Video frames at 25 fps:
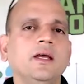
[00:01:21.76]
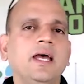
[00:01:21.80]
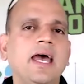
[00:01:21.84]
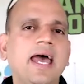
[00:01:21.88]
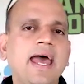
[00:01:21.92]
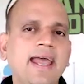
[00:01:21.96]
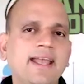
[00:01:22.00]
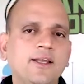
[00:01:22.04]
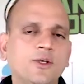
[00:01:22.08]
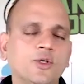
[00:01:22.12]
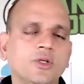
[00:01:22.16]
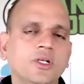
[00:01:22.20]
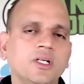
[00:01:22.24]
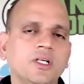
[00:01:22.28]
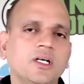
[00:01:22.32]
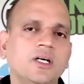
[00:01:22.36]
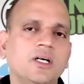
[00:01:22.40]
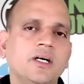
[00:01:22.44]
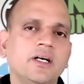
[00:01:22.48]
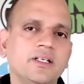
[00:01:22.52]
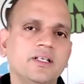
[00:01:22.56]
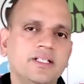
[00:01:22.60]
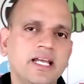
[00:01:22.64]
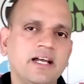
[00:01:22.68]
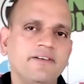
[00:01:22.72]

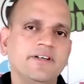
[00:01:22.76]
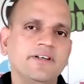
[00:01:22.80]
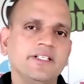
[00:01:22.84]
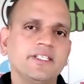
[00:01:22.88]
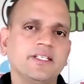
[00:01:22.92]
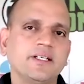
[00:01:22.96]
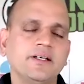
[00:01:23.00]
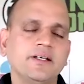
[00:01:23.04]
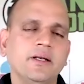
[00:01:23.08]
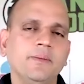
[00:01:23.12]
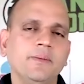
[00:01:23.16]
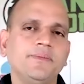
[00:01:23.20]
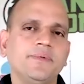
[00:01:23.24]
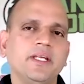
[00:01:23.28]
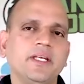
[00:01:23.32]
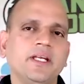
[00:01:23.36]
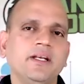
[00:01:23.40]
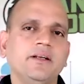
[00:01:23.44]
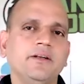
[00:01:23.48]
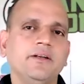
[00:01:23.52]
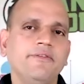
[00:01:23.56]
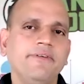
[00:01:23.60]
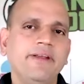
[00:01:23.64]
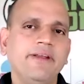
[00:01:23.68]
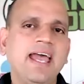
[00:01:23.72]
Angular, JavaScript,
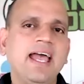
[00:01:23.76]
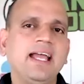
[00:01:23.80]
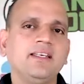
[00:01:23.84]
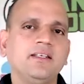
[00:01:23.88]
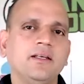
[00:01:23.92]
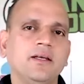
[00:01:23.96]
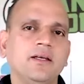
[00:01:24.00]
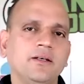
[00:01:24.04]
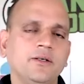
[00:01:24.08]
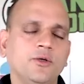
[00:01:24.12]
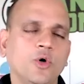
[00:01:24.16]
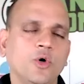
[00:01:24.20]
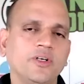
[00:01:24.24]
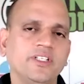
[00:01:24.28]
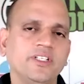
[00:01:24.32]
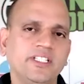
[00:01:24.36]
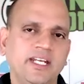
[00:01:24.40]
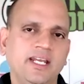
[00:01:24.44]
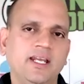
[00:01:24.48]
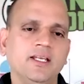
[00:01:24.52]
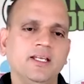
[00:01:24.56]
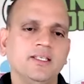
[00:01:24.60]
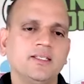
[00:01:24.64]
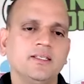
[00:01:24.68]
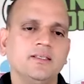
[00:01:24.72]
and
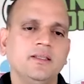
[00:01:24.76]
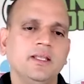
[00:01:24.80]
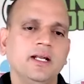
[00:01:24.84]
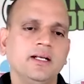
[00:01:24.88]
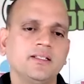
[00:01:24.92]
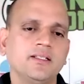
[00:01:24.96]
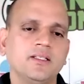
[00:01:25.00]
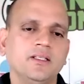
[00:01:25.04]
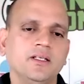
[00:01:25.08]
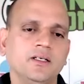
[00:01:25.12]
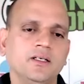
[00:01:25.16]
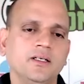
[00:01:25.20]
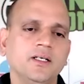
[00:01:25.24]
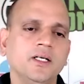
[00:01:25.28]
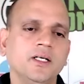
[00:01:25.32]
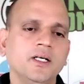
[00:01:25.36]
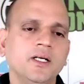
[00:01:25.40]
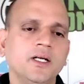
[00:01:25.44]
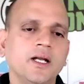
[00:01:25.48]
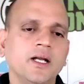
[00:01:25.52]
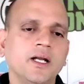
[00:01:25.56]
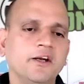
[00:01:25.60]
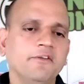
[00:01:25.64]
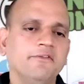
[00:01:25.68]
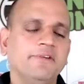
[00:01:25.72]
React.js. That's the
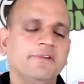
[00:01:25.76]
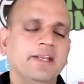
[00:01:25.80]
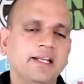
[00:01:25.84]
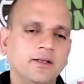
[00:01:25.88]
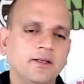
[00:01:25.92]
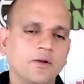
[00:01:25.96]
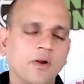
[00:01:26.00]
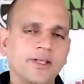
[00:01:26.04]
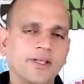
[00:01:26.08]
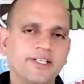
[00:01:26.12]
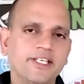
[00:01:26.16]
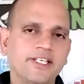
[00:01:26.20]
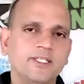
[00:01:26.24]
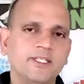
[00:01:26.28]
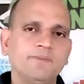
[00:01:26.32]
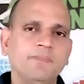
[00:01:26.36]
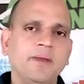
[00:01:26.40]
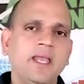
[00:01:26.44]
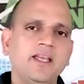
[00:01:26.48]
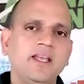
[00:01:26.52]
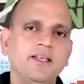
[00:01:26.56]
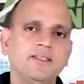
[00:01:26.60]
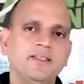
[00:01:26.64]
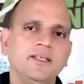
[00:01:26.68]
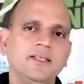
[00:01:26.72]
kind of technology
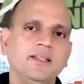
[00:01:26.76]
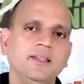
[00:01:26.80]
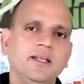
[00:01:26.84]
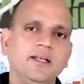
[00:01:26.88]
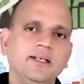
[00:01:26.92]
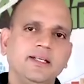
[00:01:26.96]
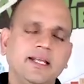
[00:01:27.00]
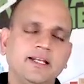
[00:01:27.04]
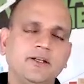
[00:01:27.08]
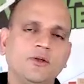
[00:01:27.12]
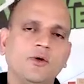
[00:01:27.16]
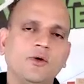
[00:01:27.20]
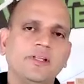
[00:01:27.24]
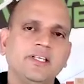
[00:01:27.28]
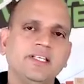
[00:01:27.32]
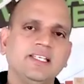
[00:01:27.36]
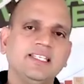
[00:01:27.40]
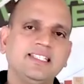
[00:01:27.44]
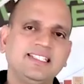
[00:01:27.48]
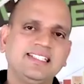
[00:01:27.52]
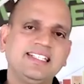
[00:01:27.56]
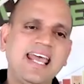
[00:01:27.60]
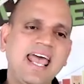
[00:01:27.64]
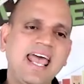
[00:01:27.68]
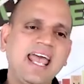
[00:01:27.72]
space and the technology
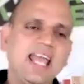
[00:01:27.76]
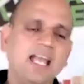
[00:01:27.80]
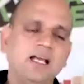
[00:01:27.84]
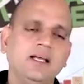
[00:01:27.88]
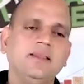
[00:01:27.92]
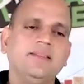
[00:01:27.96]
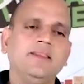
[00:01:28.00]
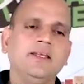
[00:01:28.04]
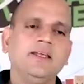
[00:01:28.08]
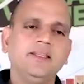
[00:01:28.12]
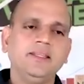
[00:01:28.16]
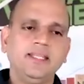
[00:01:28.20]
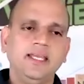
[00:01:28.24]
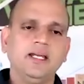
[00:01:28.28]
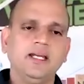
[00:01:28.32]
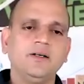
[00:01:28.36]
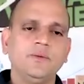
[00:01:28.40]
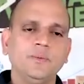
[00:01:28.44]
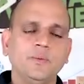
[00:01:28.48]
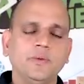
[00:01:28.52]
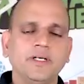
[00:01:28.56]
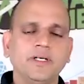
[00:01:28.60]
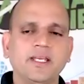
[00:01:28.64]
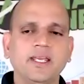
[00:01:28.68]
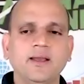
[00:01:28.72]
stack that they are
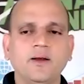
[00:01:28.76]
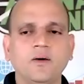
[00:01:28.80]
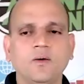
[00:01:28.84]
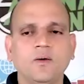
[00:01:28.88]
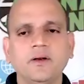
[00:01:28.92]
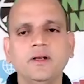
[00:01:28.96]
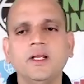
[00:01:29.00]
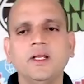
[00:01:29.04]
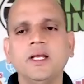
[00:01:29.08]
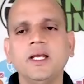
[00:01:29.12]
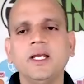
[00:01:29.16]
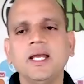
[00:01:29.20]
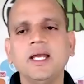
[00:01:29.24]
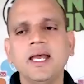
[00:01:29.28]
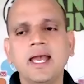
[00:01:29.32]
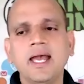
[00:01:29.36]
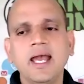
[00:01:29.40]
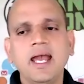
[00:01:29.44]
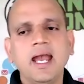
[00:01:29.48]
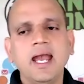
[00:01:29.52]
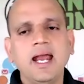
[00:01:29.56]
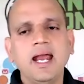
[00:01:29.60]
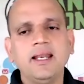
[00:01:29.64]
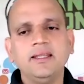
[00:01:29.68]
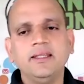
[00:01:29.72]
working on.
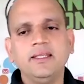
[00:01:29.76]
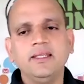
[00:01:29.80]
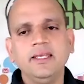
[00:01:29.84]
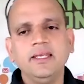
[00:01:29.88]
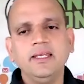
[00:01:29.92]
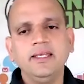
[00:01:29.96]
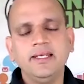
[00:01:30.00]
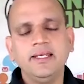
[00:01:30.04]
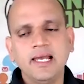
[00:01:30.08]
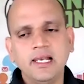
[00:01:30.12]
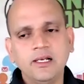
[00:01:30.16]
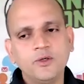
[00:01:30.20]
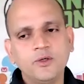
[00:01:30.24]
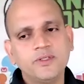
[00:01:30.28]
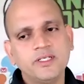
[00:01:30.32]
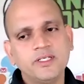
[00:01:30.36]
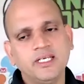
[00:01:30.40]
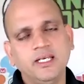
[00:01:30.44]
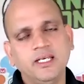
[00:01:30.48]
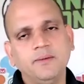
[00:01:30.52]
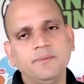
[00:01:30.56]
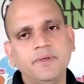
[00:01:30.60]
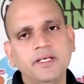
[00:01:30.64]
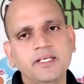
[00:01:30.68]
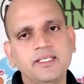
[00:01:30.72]
And the yellow
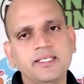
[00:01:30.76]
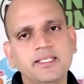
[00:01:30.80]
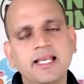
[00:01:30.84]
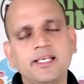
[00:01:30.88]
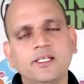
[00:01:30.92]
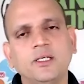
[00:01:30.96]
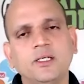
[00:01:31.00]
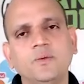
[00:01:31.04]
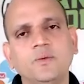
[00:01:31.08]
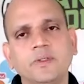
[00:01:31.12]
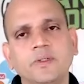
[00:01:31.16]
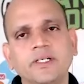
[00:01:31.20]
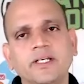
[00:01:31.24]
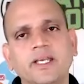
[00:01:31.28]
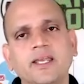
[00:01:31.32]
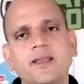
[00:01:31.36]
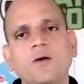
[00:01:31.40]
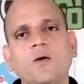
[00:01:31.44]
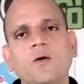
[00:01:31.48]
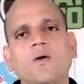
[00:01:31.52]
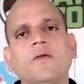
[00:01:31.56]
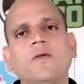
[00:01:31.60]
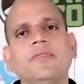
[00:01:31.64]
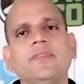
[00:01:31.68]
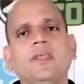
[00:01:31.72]
team is actually working
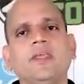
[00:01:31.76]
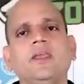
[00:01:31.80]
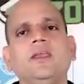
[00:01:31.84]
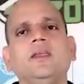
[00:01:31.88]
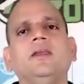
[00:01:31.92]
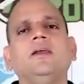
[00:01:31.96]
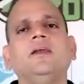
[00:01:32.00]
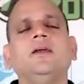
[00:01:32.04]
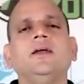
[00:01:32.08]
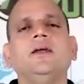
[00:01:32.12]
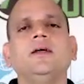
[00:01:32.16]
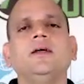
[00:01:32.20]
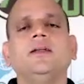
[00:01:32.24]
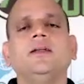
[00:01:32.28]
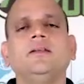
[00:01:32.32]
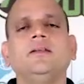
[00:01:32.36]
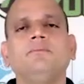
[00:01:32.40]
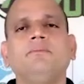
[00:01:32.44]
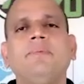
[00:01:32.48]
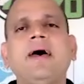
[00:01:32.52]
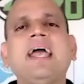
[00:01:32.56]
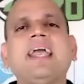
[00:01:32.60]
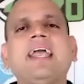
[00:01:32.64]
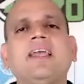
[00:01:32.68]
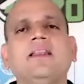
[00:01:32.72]
on the
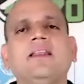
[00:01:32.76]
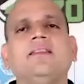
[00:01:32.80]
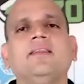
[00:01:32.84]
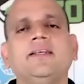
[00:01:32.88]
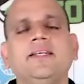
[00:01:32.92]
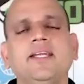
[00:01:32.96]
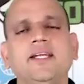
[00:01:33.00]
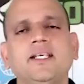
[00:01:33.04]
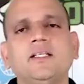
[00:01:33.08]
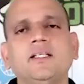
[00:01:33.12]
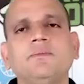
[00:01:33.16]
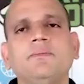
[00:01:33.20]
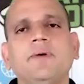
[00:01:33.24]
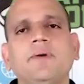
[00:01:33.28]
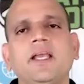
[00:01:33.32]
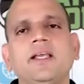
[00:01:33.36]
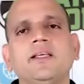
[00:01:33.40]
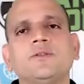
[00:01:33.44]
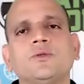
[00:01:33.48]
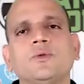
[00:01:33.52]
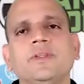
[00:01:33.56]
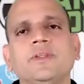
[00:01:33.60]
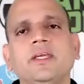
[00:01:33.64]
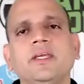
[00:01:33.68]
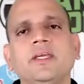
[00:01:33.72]
backend, the database.
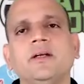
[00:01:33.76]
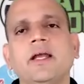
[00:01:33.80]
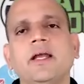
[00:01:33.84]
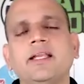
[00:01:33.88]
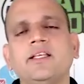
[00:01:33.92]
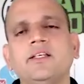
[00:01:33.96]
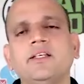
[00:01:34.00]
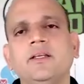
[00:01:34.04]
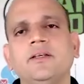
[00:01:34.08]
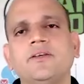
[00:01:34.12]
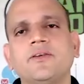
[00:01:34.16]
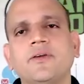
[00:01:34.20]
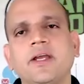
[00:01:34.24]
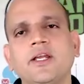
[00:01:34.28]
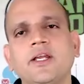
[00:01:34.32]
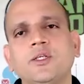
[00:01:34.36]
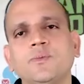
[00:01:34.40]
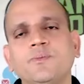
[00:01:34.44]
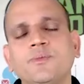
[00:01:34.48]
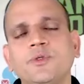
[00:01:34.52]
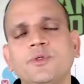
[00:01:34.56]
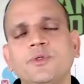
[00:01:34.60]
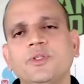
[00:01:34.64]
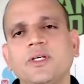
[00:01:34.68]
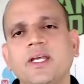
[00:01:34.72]
So they are actually trying to
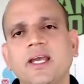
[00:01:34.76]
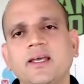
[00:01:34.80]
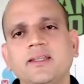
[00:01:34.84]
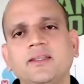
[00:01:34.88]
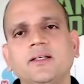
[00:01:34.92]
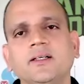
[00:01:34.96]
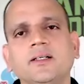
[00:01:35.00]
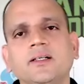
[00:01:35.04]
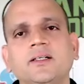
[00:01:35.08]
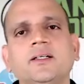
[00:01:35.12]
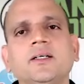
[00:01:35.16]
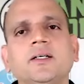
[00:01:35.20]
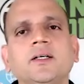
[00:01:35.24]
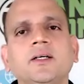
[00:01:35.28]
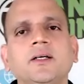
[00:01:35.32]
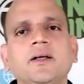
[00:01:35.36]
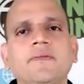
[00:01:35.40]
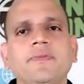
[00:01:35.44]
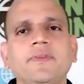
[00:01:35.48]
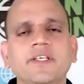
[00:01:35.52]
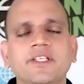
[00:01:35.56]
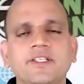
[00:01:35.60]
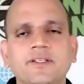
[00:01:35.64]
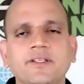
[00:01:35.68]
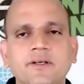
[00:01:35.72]
put together
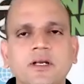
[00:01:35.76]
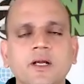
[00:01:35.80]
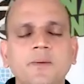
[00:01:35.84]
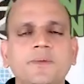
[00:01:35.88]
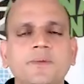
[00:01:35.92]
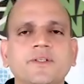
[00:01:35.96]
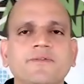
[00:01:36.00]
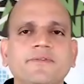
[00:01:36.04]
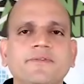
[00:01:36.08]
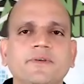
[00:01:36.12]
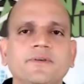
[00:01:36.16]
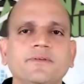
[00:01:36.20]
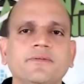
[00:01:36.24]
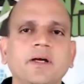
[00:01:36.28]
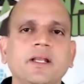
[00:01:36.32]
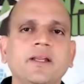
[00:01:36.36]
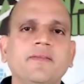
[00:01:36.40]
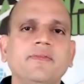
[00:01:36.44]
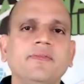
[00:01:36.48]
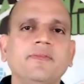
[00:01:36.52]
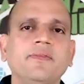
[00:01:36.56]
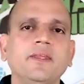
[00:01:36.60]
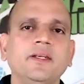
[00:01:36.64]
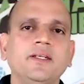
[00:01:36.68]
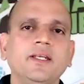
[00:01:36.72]
the scripts for
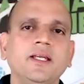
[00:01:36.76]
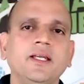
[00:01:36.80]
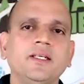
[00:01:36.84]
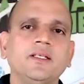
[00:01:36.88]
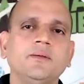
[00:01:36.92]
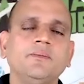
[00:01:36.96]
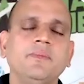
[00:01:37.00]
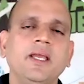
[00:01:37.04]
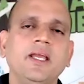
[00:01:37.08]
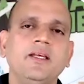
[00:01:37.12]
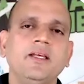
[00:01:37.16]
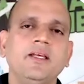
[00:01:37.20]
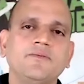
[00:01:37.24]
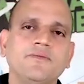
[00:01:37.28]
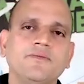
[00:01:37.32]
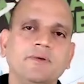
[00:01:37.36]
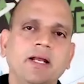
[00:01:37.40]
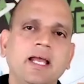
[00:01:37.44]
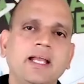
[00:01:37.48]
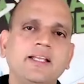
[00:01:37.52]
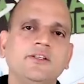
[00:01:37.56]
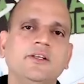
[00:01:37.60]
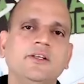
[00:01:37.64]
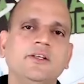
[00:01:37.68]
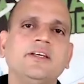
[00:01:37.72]
running the database, for
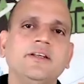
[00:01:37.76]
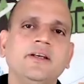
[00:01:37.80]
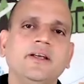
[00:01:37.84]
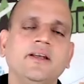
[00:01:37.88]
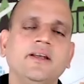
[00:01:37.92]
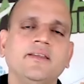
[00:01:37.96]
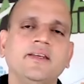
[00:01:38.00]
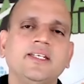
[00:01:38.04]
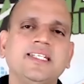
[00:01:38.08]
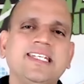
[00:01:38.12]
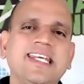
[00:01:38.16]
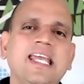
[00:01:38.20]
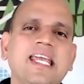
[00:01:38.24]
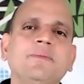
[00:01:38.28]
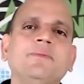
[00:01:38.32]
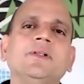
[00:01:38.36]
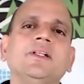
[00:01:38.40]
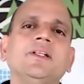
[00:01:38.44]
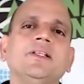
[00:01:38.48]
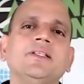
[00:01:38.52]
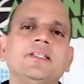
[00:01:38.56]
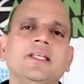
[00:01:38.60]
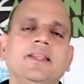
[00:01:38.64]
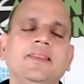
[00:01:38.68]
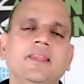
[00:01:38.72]
actually creating the
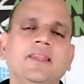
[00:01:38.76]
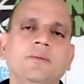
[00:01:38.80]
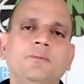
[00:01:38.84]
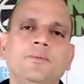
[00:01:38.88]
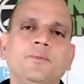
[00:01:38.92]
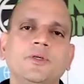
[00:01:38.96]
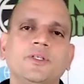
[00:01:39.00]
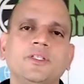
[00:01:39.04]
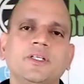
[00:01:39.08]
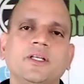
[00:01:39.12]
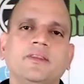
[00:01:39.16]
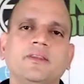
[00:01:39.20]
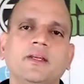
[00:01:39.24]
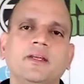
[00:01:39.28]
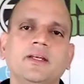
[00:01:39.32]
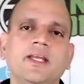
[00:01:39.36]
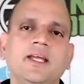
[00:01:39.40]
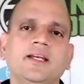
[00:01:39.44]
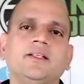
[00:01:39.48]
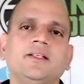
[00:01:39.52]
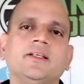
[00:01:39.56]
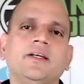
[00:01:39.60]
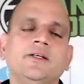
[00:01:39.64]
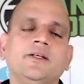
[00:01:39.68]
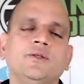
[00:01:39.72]
tables and then pushing the
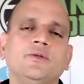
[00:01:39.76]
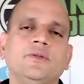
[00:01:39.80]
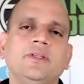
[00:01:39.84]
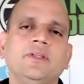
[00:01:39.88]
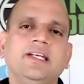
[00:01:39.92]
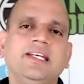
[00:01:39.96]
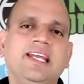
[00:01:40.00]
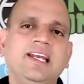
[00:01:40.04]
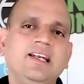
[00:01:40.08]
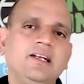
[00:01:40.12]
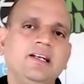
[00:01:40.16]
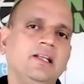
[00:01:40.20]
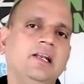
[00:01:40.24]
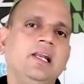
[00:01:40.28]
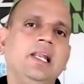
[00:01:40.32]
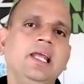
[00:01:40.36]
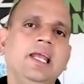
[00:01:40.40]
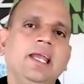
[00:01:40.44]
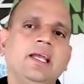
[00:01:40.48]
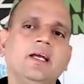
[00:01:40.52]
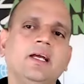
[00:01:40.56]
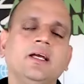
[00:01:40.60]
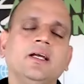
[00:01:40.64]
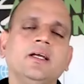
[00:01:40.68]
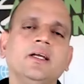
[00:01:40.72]
data into the data
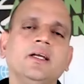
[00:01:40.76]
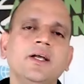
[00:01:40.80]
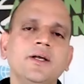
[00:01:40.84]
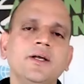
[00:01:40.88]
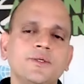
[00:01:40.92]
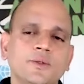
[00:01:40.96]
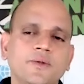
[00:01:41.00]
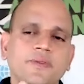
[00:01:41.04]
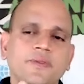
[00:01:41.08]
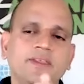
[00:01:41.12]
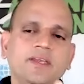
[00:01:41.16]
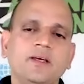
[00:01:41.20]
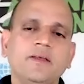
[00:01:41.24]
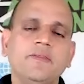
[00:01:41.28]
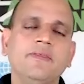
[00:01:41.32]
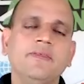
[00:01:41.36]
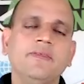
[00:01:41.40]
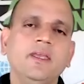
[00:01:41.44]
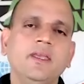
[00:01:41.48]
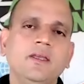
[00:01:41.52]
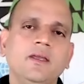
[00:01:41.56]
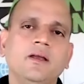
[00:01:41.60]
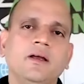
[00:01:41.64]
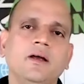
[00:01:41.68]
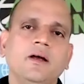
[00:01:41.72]
lake. So they're
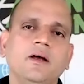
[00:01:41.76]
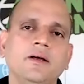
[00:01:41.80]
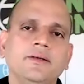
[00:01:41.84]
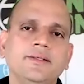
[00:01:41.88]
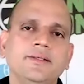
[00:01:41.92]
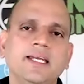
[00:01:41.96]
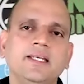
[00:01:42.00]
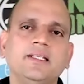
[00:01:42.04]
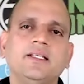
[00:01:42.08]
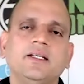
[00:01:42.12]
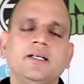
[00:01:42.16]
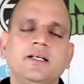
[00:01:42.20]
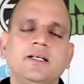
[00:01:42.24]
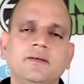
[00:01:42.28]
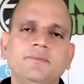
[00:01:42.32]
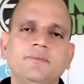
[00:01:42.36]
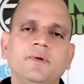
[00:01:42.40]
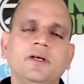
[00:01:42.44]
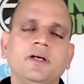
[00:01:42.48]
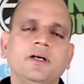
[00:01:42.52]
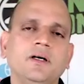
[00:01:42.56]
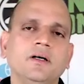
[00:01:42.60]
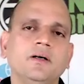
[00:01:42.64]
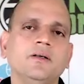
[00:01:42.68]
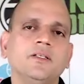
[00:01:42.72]
the uh, data
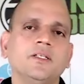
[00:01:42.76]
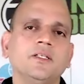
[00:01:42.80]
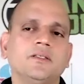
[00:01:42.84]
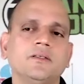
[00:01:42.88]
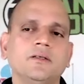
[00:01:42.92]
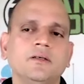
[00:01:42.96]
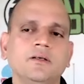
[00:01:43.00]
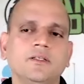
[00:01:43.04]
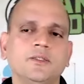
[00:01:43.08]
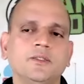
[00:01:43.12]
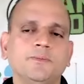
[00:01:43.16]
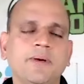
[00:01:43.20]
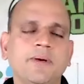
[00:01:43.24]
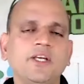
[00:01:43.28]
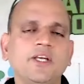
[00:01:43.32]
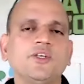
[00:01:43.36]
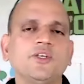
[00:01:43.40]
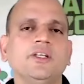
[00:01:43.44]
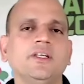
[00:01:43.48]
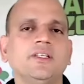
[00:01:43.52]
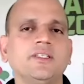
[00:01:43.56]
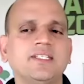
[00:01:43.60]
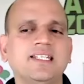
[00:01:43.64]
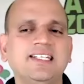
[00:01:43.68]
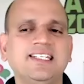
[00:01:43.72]
uh, uh,
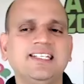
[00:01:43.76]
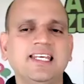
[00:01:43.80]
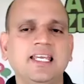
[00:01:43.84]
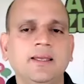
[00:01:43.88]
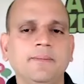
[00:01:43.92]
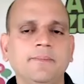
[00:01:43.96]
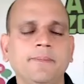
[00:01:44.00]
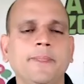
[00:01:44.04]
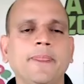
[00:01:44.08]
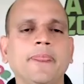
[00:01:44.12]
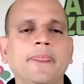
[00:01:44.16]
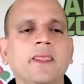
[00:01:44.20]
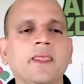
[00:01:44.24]
specialist team.